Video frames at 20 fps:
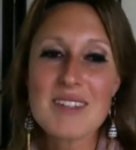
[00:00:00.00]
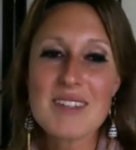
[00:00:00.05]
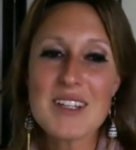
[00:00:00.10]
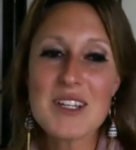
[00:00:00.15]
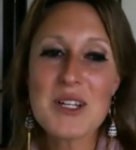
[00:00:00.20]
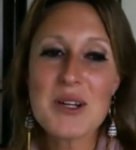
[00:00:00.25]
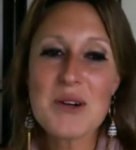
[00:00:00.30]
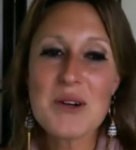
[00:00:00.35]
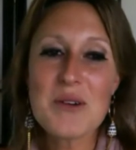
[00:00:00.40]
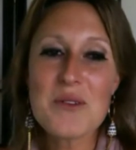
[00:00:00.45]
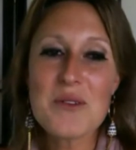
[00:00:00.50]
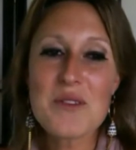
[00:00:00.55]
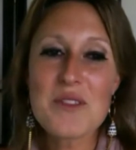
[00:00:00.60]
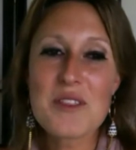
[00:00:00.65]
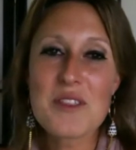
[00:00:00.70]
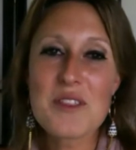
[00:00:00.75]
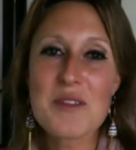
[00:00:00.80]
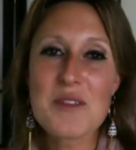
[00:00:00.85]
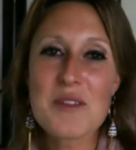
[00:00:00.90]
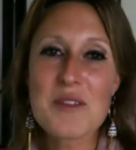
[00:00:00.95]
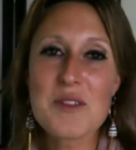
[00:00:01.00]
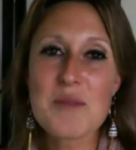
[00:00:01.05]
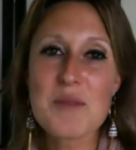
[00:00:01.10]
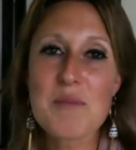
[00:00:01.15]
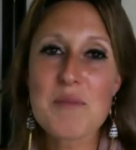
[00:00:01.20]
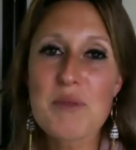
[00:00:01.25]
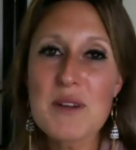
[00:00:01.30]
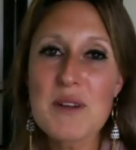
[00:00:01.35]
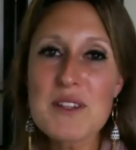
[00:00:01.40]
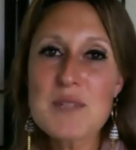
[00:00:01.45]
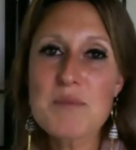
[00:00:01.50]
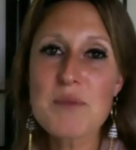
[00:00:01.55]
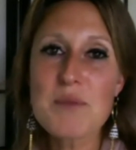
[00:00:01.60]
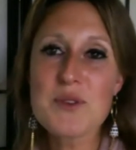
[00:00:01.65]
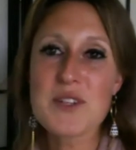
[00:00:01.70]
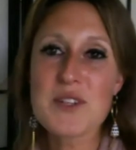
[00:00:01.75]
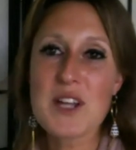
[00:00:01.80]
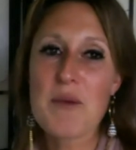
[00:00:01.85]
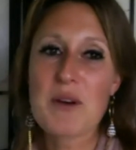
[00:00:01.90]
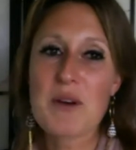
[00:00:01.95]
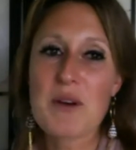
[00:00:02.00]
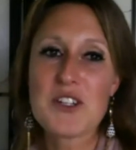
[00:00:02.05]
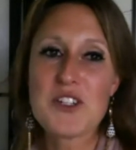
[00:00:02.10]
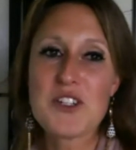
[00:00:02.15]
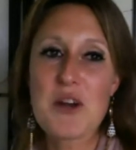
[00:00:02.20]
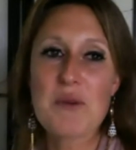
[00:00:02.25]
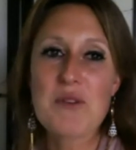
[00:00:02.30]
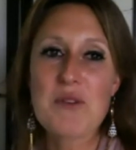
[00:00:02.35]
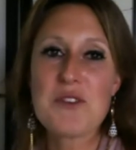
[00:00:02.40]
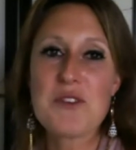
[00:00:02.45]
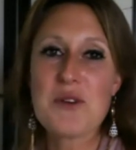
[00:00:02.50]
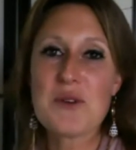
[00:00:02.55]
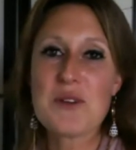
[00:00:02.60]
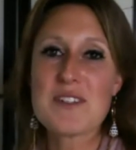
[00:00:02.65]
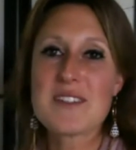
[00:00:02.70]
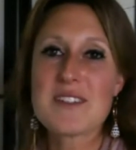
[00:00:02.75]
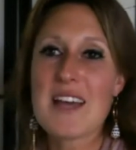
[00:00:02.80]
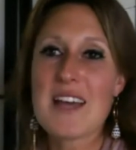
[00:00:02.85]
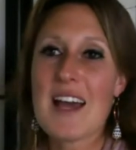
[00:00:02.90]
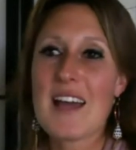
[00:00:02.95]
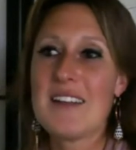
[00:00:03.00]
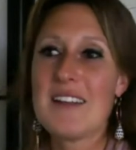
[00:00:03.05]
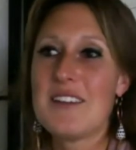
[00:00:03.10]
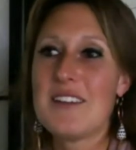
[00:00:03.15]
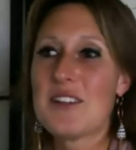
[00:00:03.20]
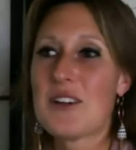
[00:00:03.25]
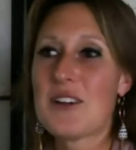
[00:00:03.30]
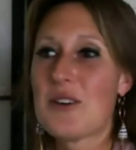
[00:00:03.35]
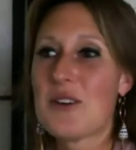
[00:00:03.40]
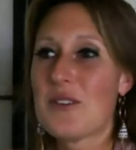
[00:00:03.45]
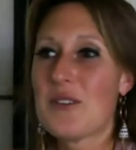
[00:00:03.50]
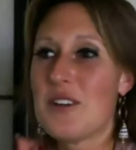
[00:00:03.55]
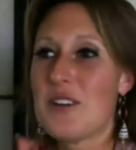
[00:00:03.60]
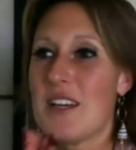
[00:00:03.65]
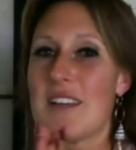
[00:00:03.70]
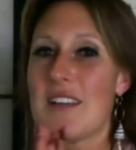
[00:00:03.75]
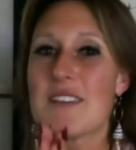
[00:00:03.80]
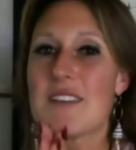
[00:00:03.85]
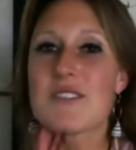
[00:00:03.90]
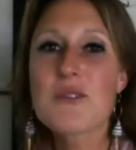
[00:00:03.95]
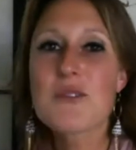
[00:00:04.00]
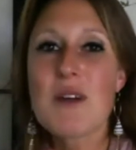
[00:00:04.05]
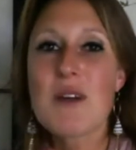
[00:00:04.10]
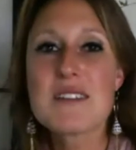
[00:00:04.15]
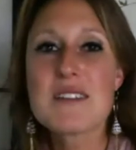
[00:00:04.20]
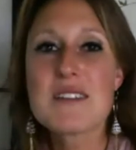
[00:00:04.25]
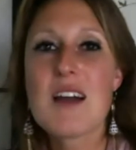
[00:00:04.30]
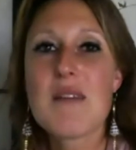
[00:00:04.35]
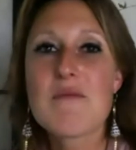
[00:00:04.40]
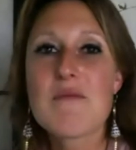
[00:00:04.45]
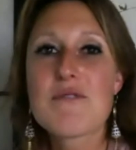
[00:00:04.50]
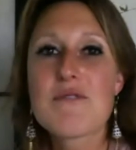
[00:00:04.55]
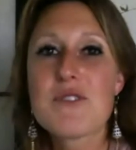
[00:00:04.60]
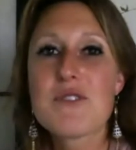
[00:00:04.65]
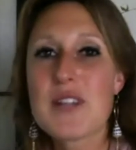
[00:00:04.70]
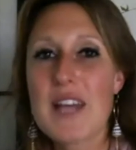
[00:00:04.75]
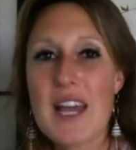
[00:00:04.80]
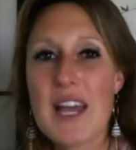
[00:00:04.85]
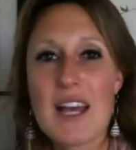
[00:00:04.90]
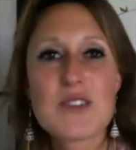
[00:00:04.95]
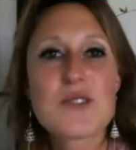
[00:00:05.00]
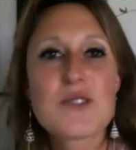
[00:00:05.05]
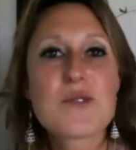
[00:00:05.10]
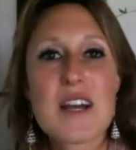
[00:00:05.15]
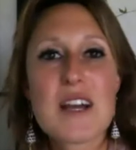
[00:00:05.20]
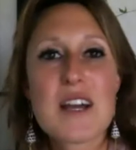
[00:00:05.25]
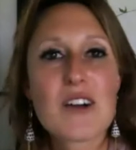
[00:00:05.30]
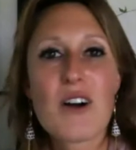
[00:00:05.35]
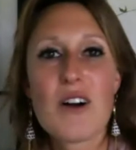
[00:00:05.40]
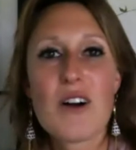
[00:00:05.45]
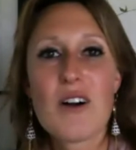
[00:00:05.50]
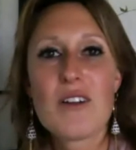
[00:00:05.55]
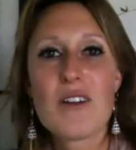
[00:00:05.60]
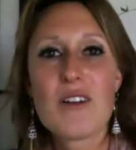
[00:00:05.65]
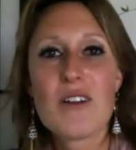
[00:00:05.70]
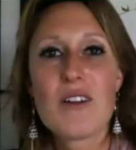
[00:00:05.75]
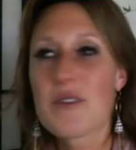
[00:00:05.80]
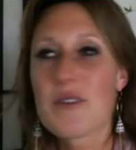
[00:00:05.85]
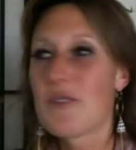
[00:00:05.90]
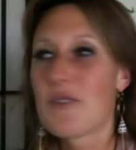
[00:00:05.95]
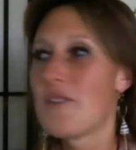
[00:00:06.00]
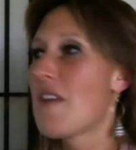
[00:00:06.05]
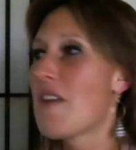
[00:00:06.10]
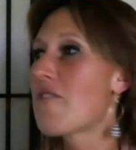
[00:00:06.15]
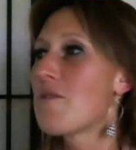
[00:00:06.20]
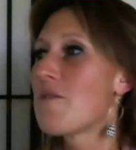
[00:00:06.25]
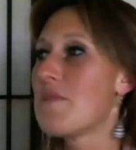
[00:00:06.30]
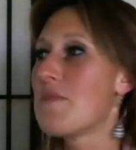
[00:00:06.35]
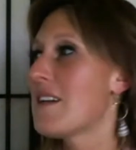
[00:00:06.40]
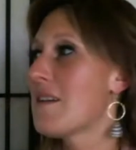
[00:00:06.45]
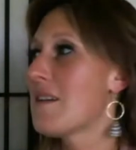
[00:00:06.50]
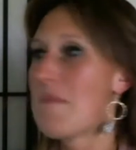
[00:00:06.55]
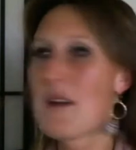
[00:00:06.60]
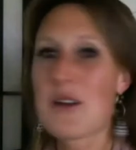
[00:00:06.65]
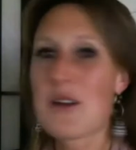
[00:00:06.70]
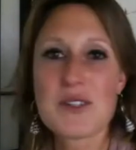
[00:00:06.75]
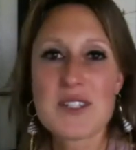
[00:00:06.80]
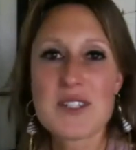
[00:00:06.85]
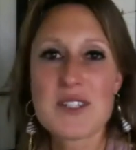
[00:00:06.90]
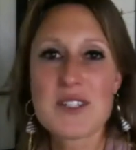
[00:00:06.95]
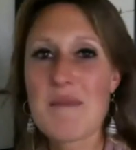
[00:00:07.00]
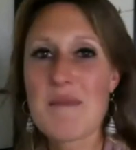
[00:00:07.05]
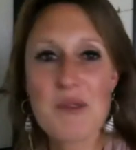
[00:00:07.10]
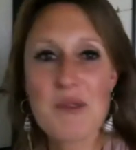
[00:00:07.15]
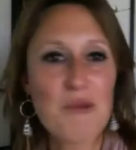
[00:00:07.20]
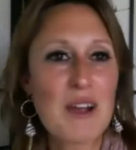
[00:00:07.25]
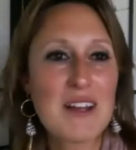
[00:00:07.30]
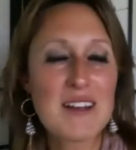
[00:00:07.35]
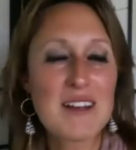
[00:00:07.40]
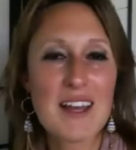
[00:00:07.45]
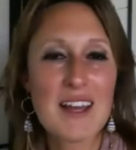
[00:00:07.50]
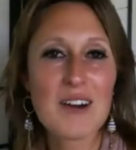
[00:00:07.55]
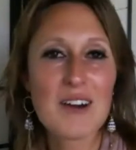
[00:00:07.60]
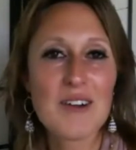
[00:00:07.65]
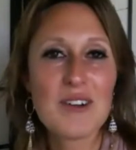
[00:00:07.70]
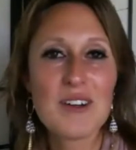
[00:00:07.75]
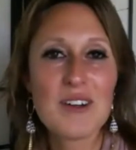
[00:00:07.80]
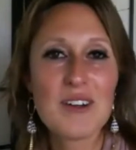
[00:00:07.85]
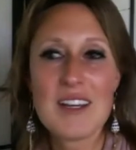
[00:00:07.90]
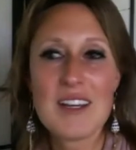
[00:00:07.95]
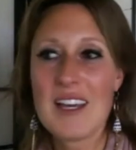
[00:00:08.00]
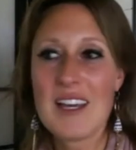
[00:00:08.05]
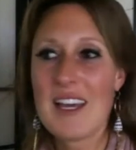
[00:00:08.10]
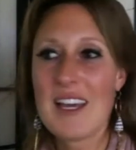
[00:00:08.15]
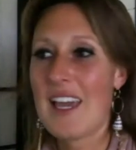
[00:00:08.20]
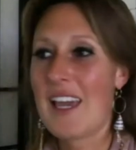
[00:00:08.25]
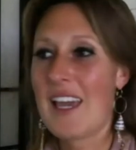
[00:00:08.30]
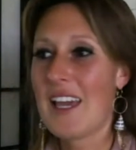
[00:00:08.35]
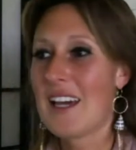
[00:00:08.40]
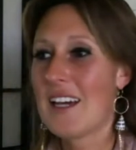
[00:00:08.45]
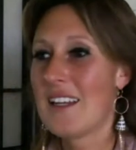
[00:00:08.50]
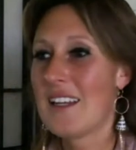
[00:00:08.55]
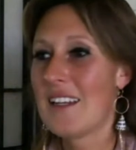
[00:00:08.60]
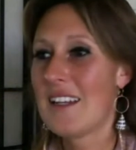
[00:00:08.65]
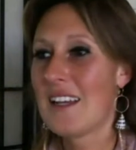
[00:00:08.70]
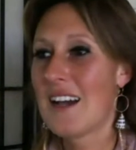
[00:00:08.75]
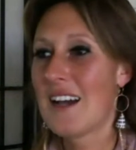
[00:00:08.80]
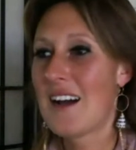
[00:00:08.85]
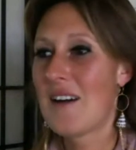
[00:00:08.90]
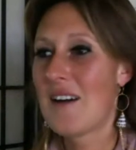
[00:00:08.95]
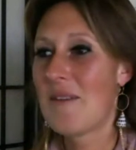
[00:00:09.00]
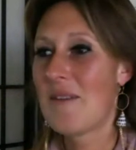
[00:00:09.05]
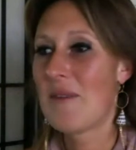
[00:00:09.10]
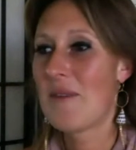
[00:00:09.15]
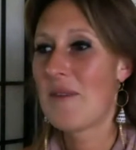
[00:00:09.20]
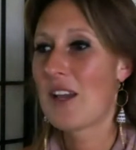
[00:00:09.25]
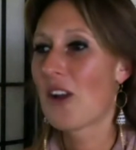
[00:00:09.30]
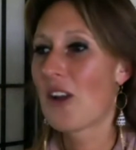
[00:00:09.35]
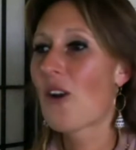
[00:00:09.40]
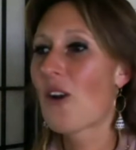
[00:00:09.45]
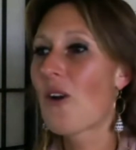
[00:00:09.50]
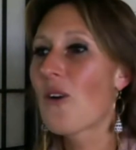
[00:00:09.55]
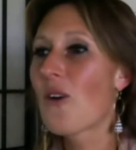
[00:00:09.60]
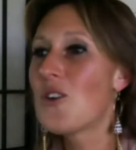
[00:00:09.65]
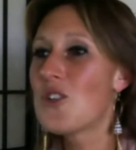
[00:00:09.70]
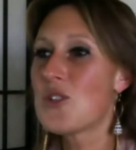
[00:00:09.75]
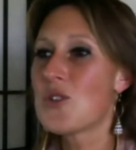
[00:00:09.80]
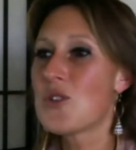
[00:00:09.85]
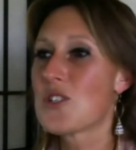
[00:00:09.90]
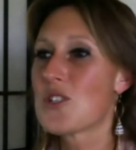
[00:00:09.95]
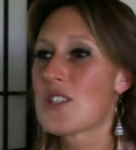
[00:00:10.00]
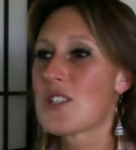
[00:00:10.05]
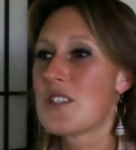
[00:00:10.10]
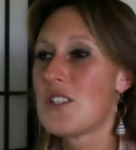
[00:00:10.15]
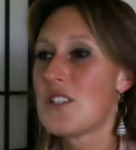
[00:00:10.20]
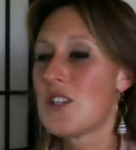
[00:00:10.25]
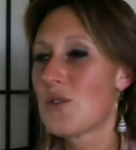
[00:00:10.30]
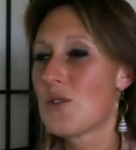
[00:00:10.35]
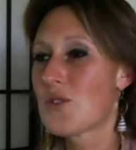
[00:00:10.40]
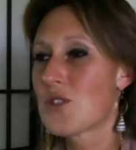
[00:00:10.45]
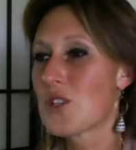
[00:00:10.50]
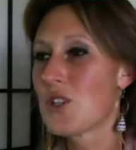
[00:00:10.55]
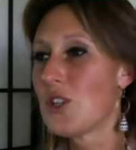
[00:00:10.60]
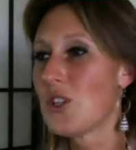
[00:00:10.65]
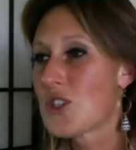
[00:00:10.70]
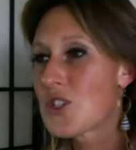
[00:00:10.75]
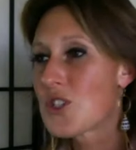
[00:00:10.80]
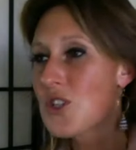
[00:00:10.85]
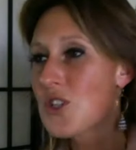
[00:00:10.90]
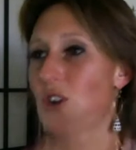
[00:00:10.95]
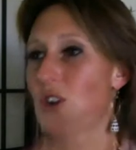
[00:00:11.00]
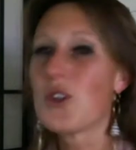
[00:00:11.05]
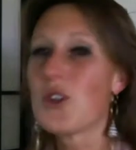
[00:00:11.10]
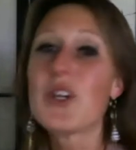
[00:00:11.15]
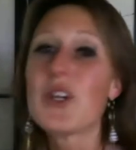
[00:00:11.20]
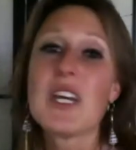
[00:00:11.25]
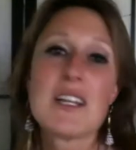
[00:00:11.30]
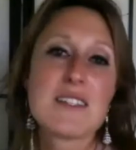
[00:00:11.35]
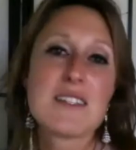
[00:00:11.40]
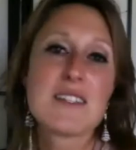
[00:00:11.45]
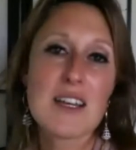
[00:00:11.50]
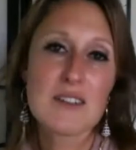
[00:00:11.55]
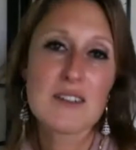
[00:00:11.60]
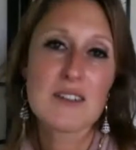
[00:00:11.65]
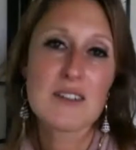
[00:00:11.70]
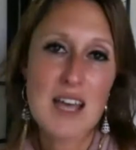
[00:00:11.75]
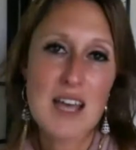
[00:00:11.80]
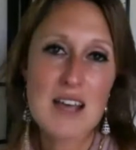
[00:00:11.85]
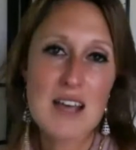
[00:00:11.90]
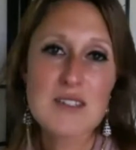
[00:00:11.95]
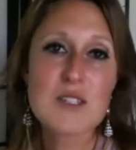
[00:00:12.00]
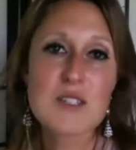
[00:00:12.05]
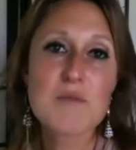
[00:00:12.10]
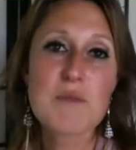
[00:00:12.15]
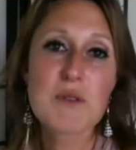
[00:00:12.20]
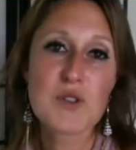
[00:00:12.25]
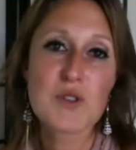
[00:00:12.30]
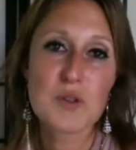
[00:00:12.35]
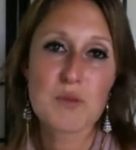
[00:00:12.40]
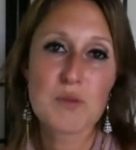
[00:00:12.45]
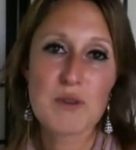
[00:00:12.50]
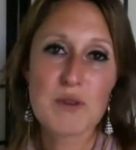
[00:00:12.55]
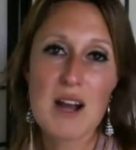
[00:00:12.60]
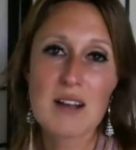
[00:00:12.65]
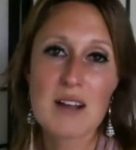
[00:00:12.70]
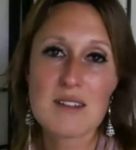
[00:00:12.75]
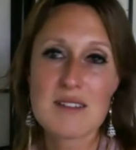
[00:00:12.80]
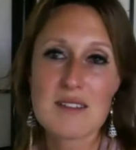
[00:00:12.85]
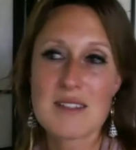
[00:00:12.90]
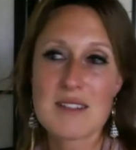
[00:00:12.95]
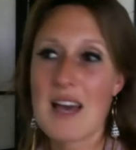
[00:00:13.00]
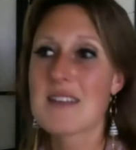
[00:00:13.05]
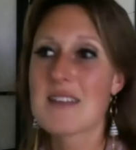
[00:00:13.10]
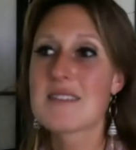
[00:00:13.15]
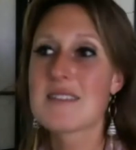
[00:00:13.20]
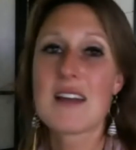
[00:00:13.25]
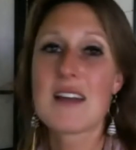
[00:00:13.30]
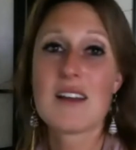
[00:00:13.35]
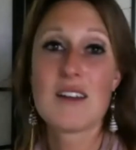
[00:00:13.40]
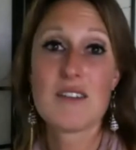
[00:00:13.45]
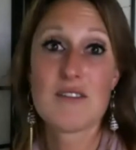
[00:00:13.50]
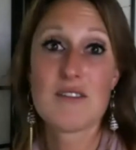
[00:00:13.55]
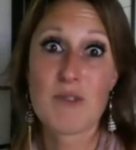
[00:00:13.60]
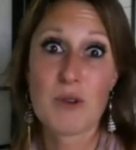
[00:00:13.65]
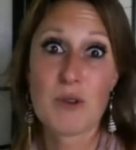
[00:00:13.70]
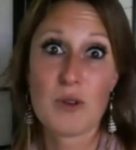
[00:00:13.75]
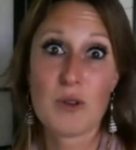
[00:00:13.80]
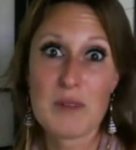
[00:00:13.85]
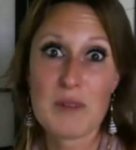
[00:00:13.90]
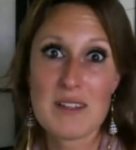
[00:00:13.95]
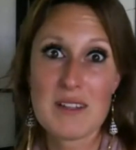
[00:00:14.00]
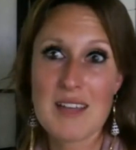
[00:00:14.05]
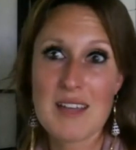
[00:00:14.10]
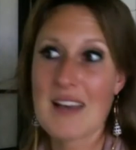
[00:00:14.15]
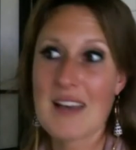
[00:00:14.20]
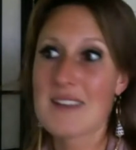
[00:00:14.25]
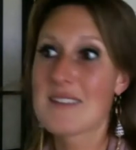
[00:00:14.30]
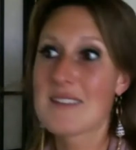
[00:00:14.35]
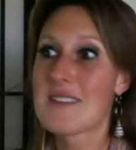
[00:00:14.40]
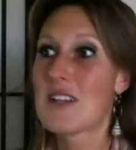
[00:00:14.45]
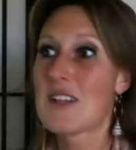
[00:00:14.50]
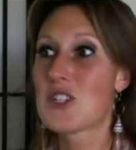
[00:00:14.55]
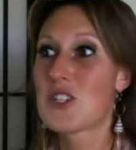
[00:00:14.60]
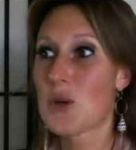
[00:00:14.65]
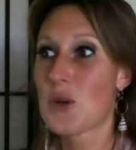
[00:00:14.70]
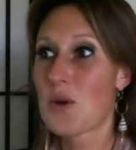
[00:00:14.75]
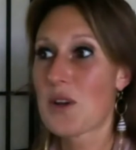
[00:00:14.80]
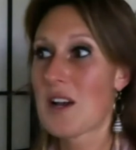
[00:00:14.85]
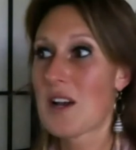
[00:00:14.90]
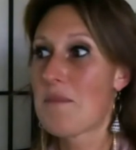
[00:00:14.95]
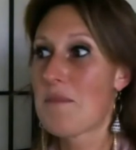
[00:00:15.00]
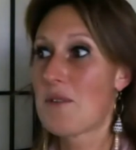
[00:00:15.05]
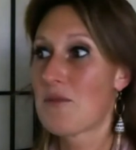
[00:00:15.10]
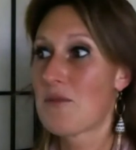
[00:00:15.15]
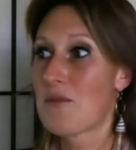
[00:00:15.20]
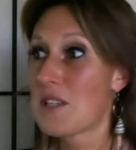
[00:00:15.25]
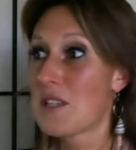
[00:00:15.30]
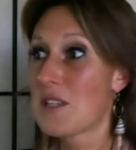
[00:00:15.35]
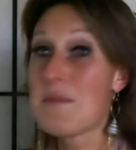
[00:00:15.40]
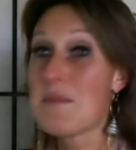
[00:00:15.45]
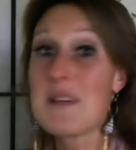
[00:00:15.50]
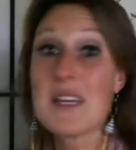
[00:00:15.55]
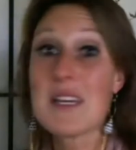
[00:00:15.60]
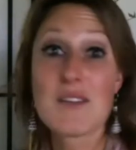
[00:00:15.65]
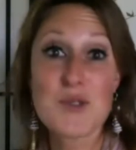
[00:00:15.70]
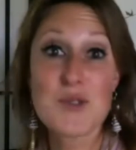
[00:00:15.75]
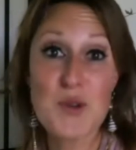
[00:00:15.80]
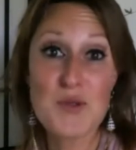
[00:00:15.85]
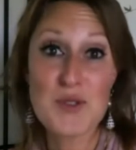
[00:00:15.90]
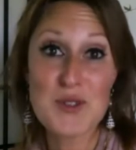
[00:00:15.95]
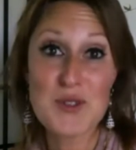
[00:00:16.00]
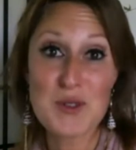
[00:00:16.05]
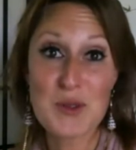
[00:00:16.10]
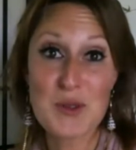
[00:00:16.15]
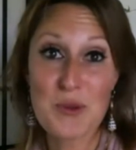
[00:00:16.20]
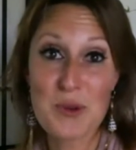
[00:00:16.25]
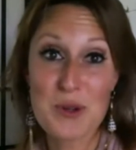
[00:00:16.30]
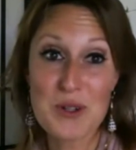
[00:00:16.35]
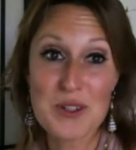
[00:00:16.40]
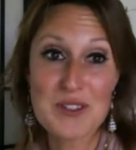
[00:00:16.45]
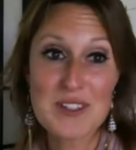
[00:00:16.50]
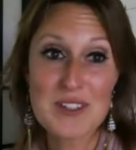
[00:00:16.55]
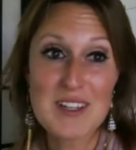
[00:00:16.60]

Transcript: you know the, the principle that i want to share with you is that you know it is the right time for you to answer that call there'll never be a better time than right now and um, i encourage you to you know to start looking at sales as a spiritual practice as that unfoldment as that showing up and really being of service in the world